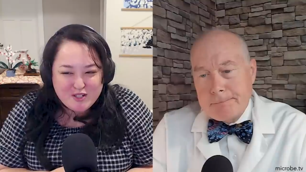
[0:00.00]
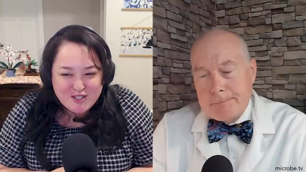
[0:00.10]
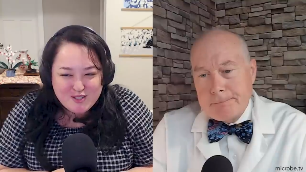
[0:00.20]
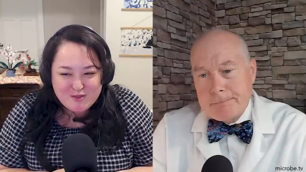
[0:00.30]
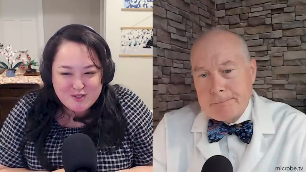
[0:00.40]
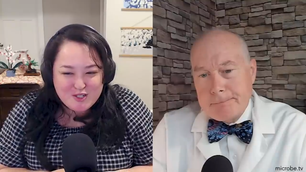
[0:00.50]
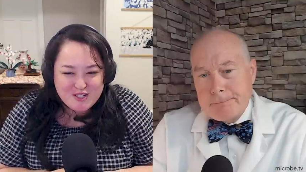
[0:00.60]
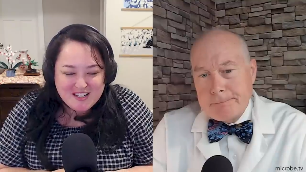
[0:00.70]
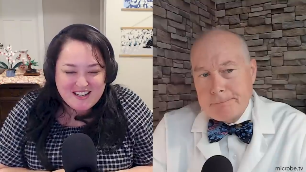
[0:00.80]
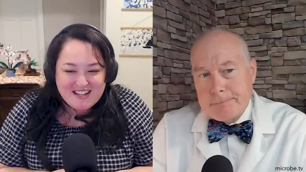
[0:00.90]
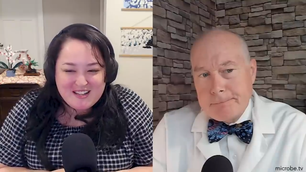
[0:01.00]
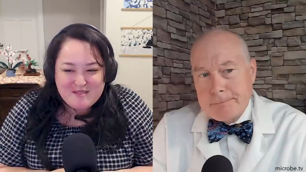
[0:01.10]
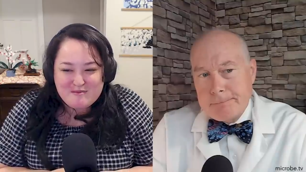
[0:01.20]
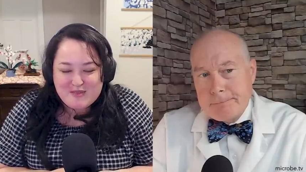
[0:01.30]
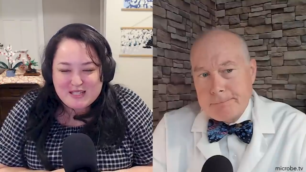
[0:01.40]
Speaker 1: margins, which
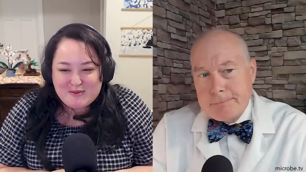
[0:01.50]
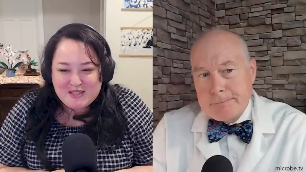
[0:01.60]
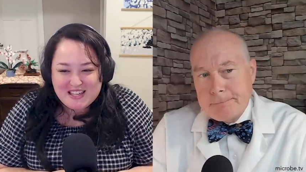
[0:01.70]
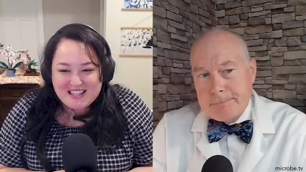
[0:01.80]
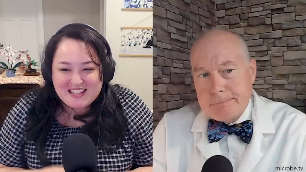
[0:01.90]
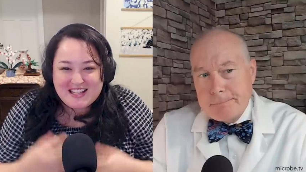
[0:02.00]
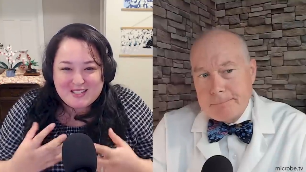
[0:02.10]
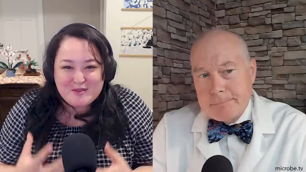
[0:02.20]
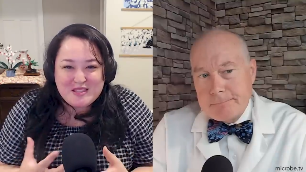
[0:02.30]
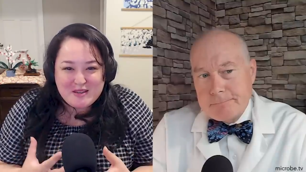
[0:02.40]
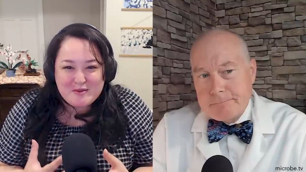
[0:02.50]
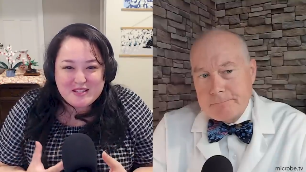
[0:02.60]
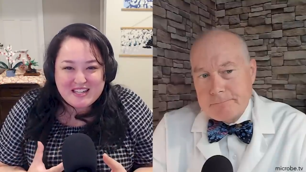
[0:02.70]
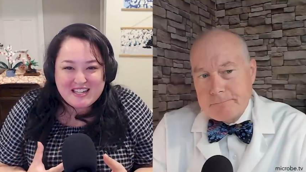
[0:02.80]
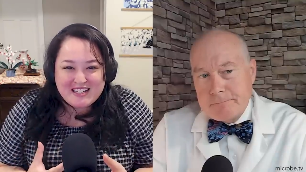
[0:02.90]
makes me think that that's what they
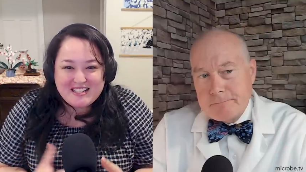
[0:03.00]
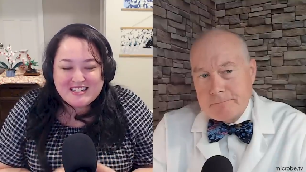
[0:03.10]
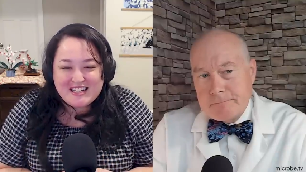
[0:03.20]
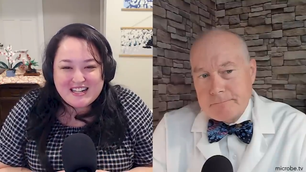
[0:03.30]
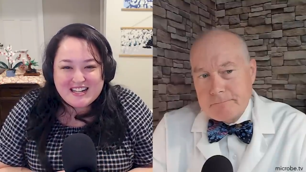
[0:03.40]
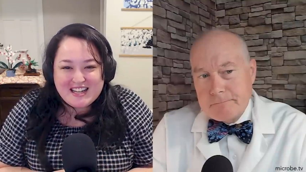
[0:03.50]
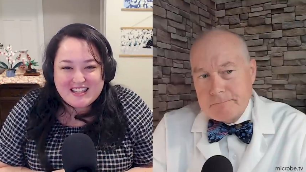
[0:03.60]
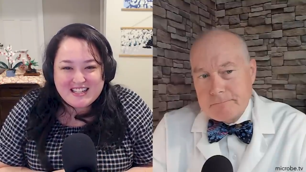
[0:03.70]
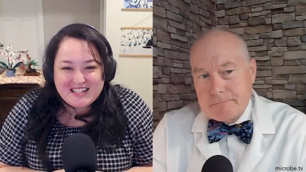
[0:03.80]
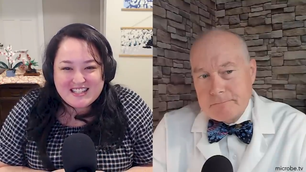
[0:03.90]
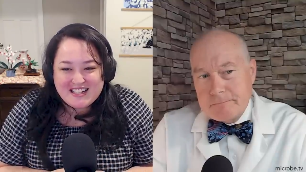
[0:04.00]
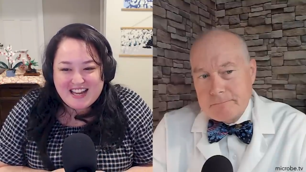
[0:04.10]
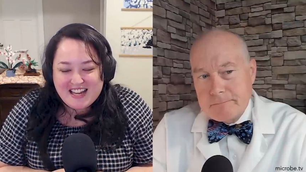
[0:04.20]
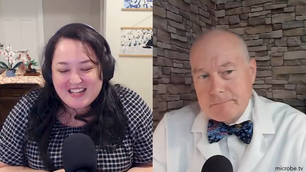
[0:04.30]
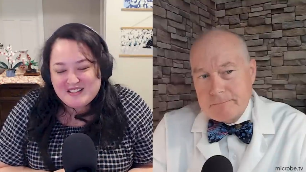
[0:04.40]
really needed at the end of the
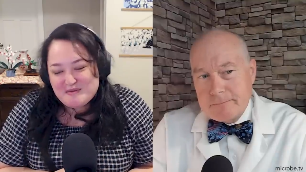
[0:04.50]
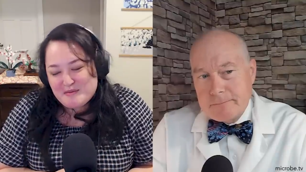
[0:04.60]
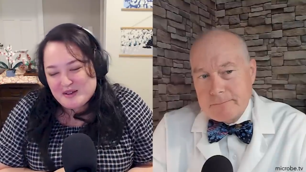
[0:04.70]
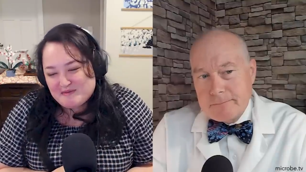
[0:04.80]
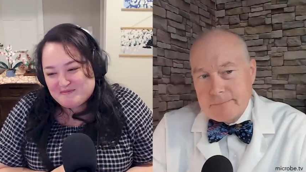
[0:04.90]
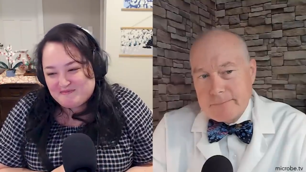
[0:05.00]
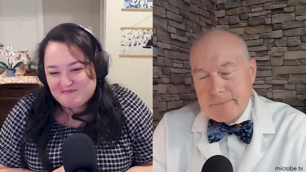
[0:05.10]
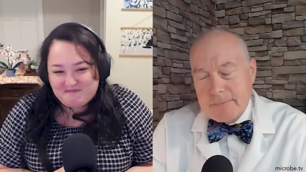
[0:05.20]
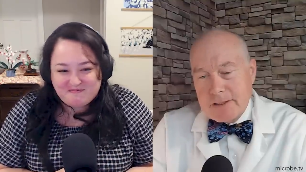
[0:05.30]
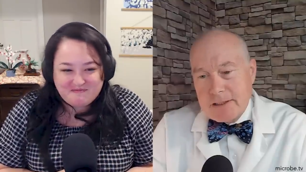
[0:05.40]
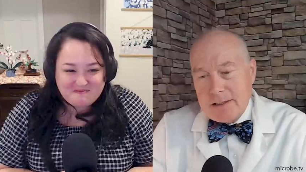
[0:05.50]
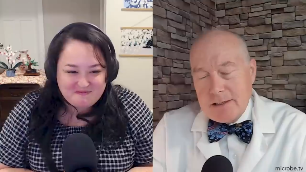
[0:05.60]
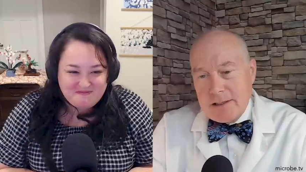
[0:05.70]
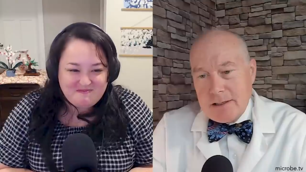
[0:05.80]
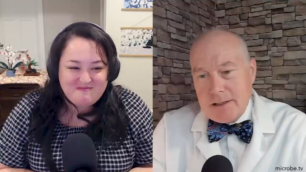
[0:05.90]
day. But.
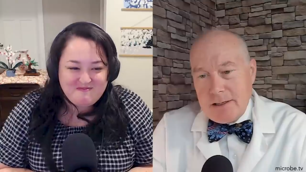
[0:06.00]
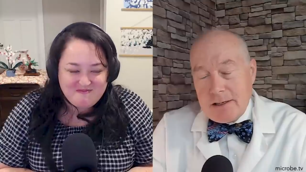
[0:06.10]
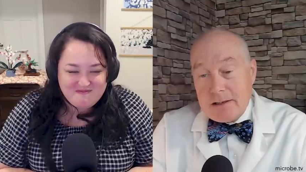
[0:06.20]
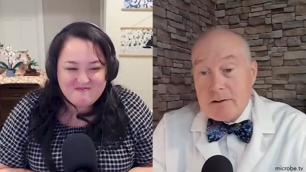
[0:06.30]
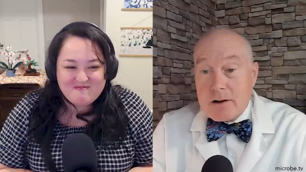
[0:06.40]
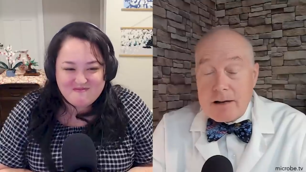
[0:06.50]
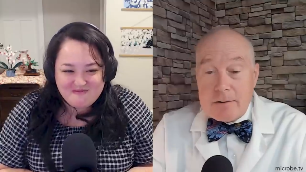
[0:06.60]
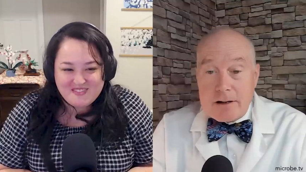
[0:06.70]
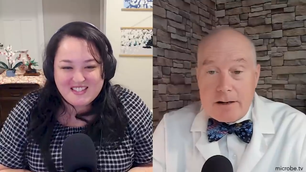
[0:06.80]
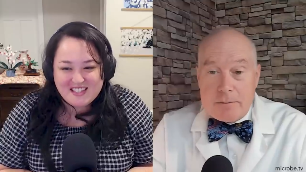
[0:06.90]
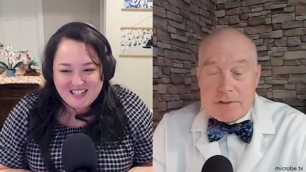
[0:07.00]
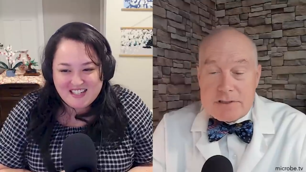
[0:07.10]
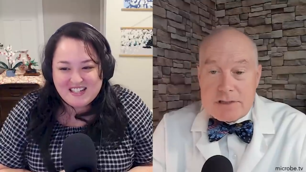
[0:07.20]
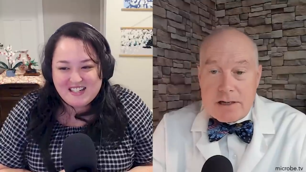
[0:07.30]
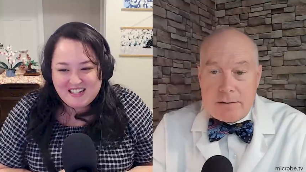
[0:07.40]
Speaker 2: Yeah, no, I I
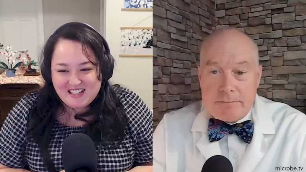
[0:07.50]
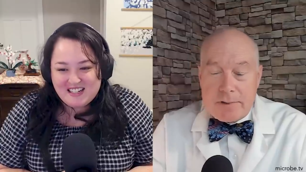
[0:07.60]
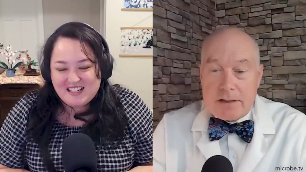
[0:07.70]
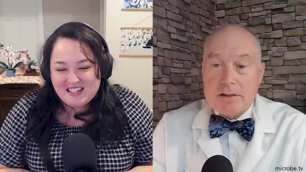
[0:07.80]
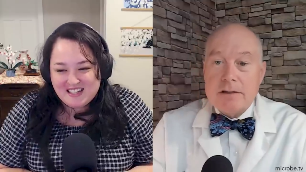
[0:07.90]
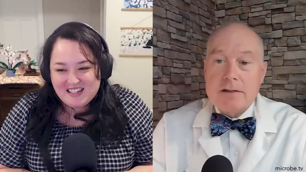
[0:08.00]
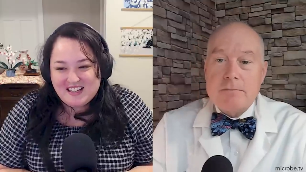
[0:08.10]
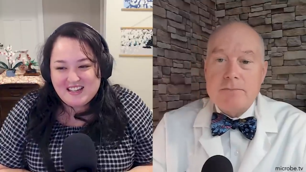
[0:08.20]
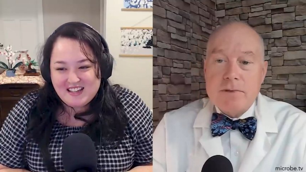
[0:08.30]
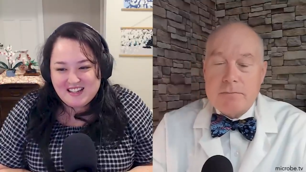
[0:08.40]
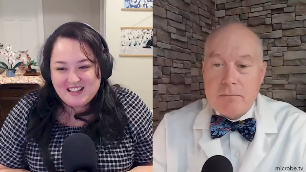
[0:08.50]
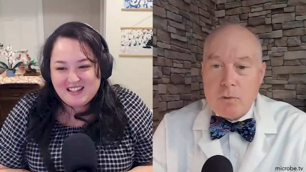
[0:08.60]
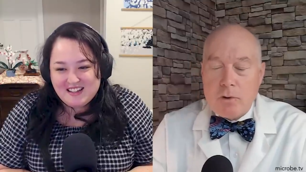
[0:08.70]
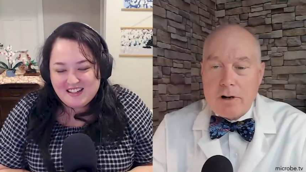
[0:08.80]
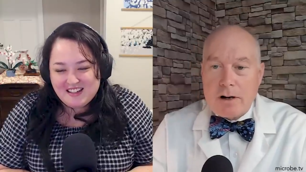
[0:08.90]
was um, you know the the
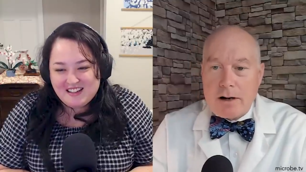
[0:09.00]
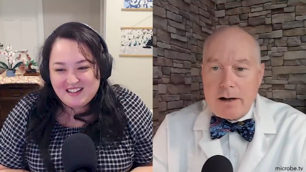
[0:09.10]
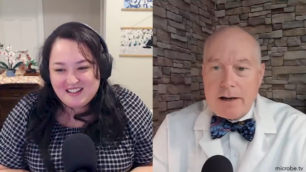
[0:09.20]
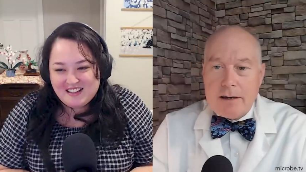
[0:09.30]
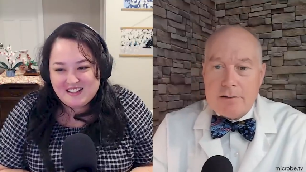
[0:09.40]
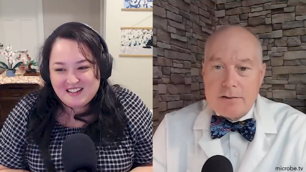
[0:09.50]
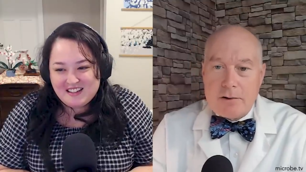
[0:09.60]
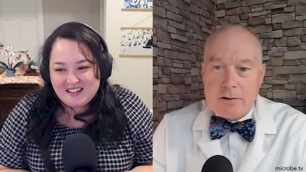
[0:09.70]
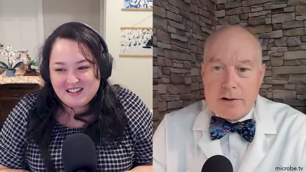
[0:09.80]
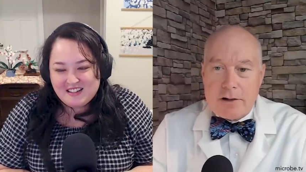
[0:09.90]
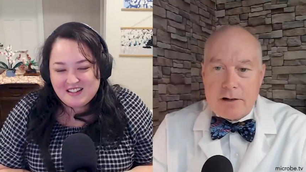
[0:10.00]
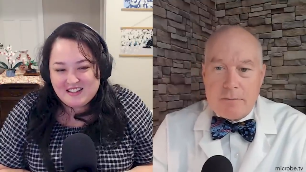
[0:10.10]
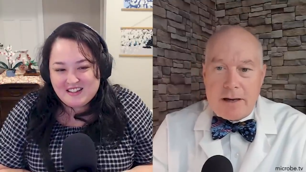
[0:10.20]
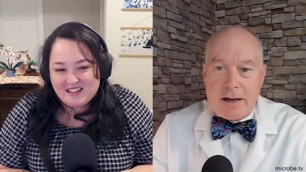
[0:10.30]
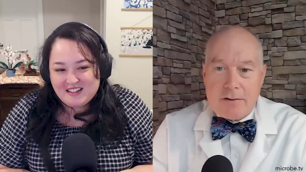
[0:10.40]
more I learn
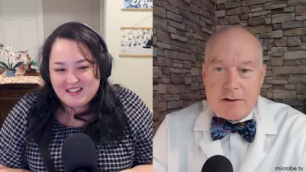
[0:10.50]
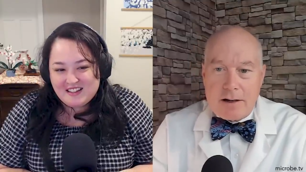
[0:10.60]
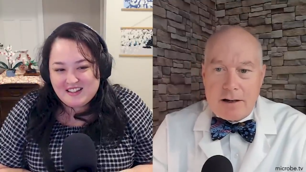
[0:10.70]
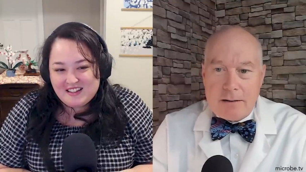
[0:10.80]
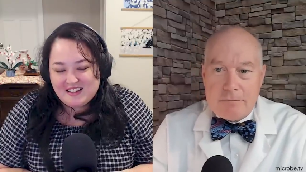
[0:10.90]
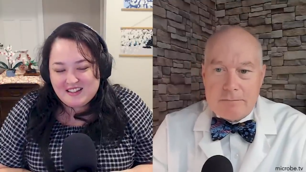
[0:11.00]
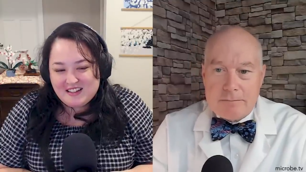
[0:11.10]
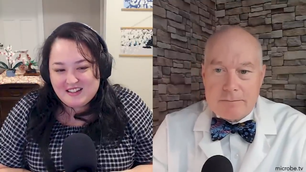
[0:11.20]
about um,